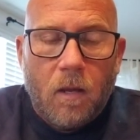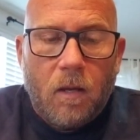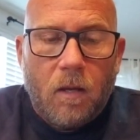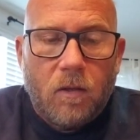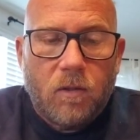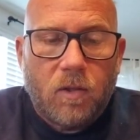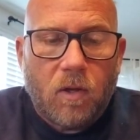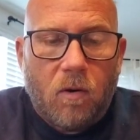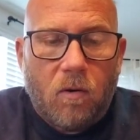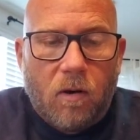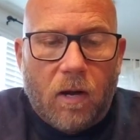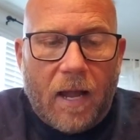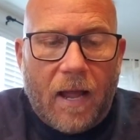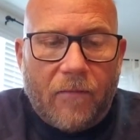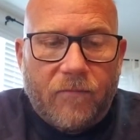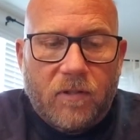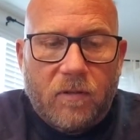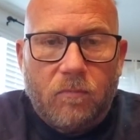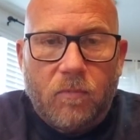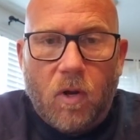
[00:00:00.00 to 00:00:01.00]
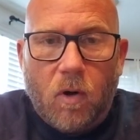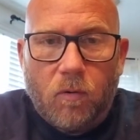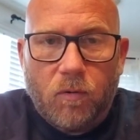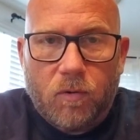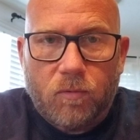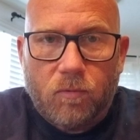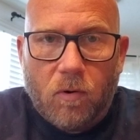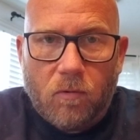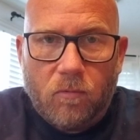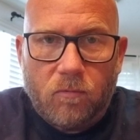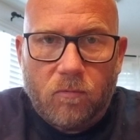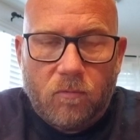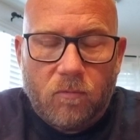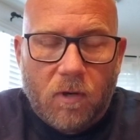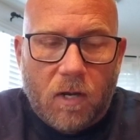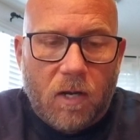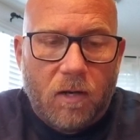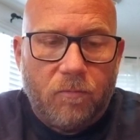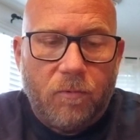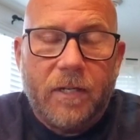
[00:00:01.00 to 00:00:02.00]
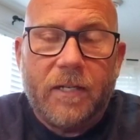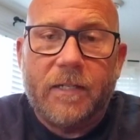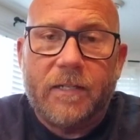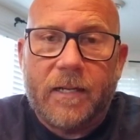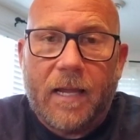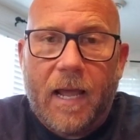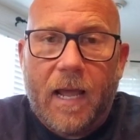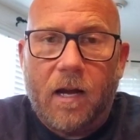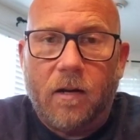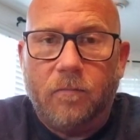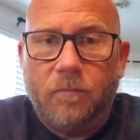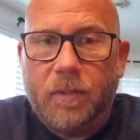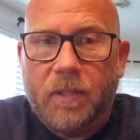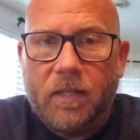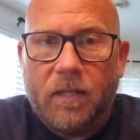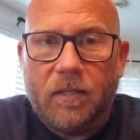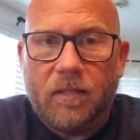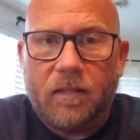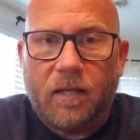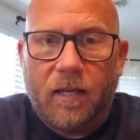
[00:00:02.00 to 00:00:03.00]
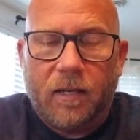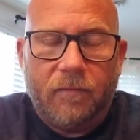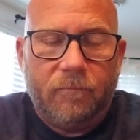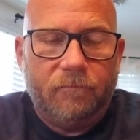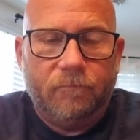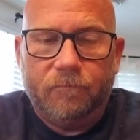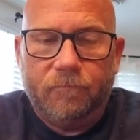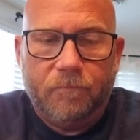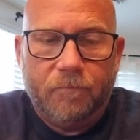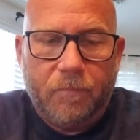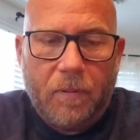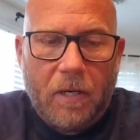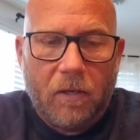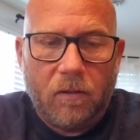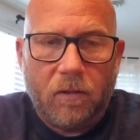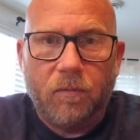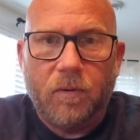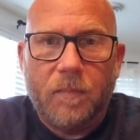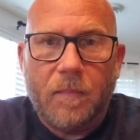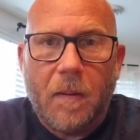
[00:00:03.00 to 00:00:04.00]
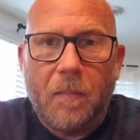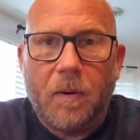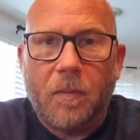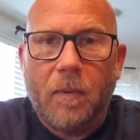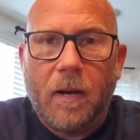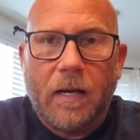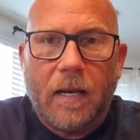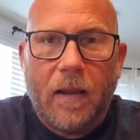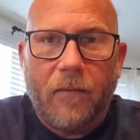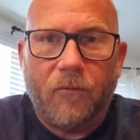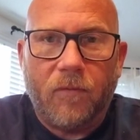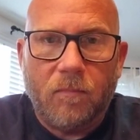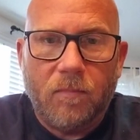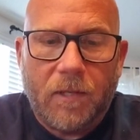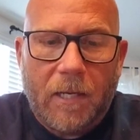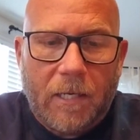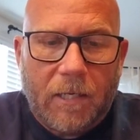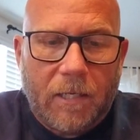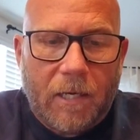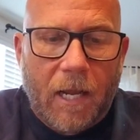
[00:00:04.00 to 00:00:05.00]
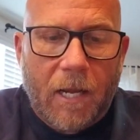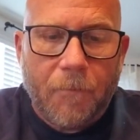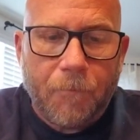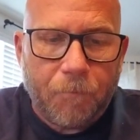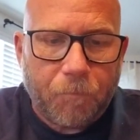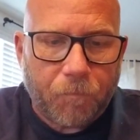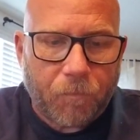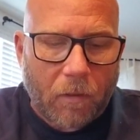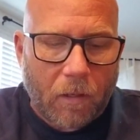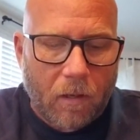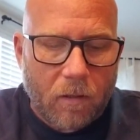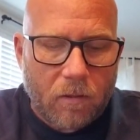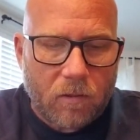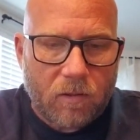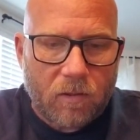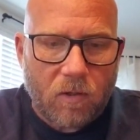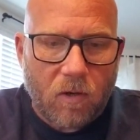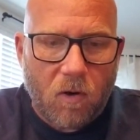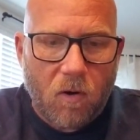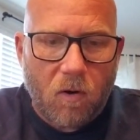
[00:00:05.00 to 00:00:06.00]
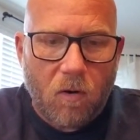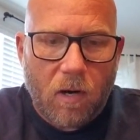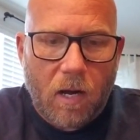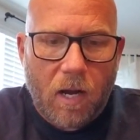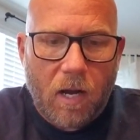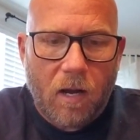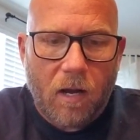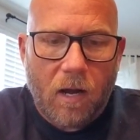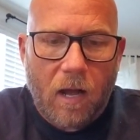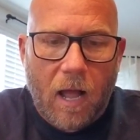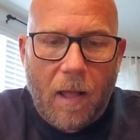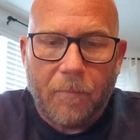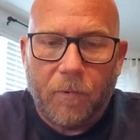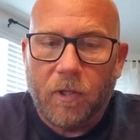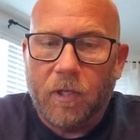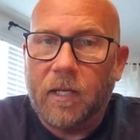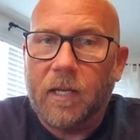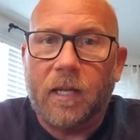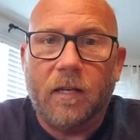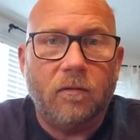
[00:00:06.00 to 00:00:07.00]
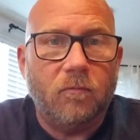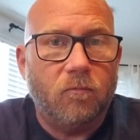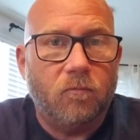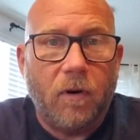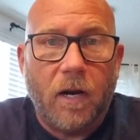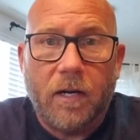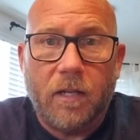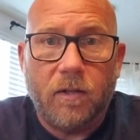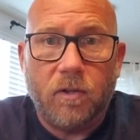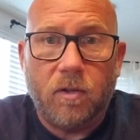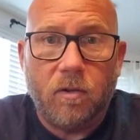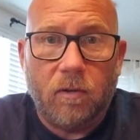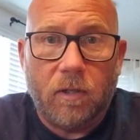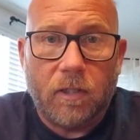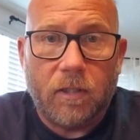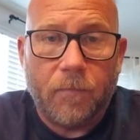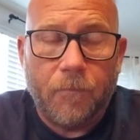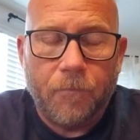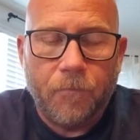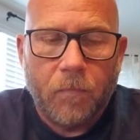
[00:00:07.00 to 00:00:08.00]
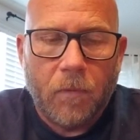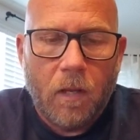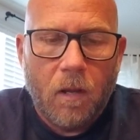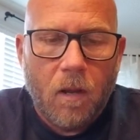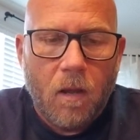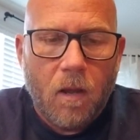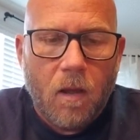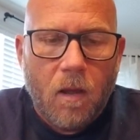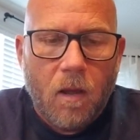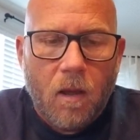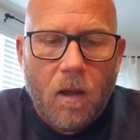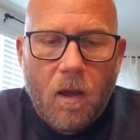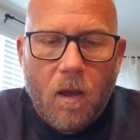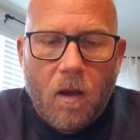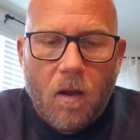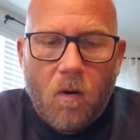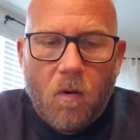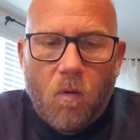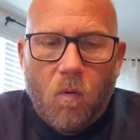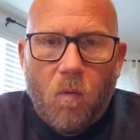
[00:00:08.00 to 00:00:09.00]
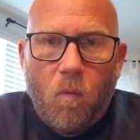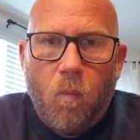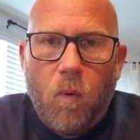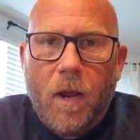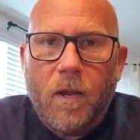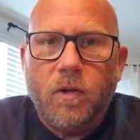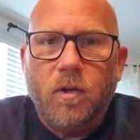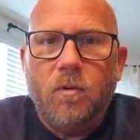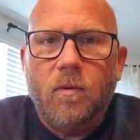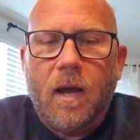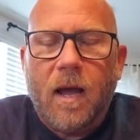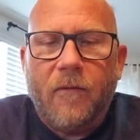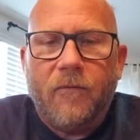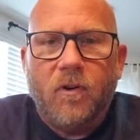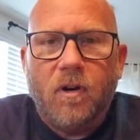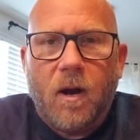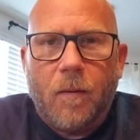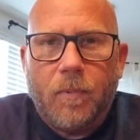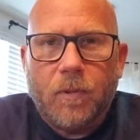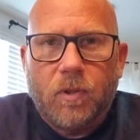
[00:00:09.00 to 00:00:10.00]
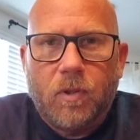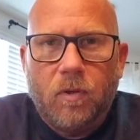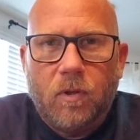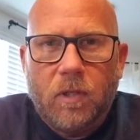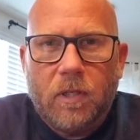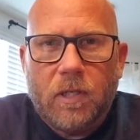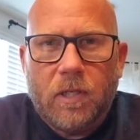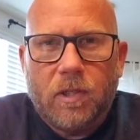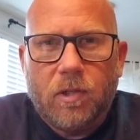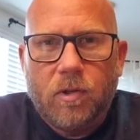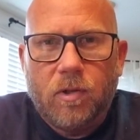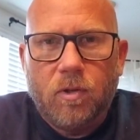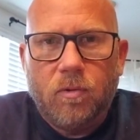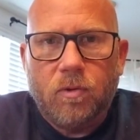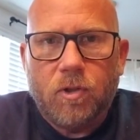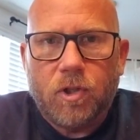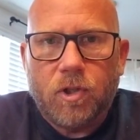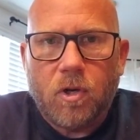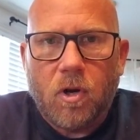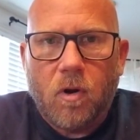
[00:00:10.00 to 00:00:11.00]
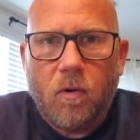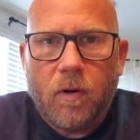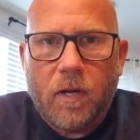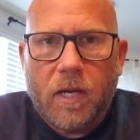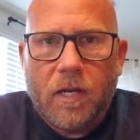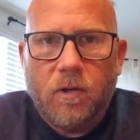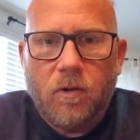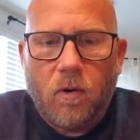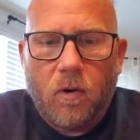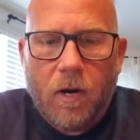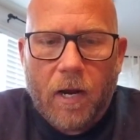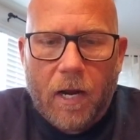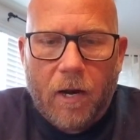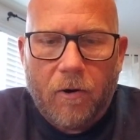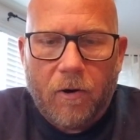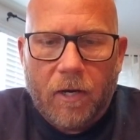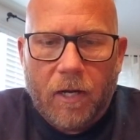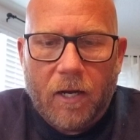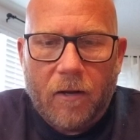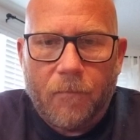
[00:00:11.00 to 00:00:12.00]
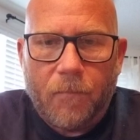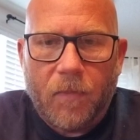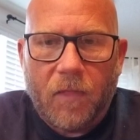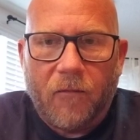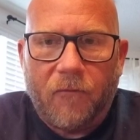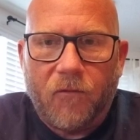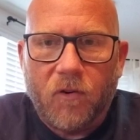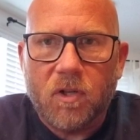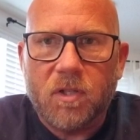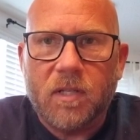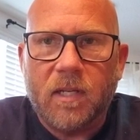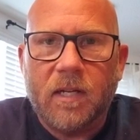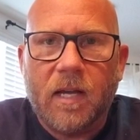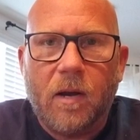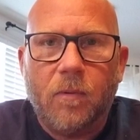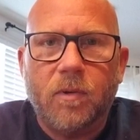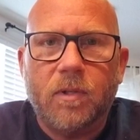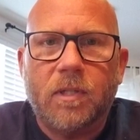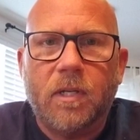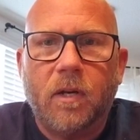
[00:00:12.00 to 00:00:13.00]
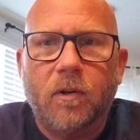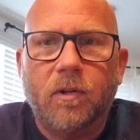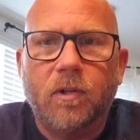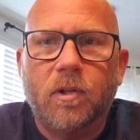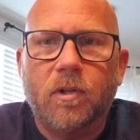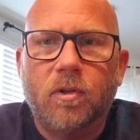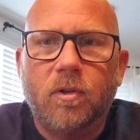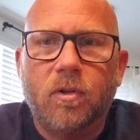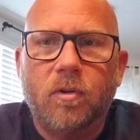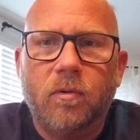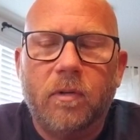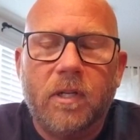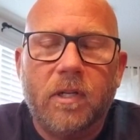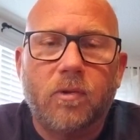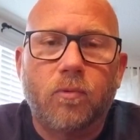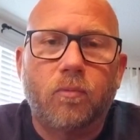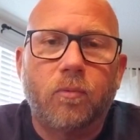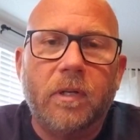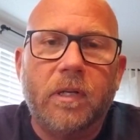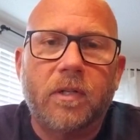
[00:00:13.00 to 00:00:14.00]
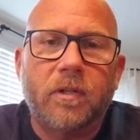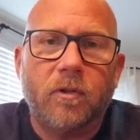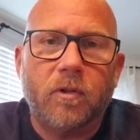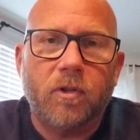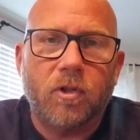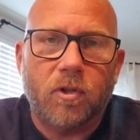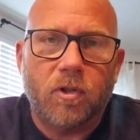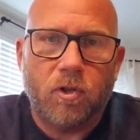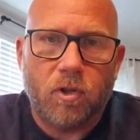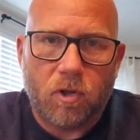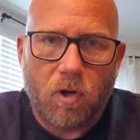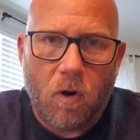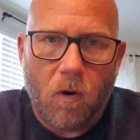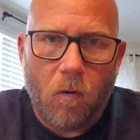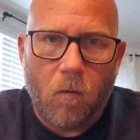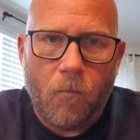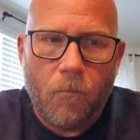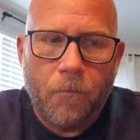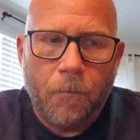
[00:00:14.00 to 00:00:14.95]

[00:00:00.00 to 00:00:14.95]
So, I have some notes written down because I barely remember my name from day to day. So I'm going to get right into it. When you have an opportunity to do a show in your area, the first thing I would tell you to do is research the show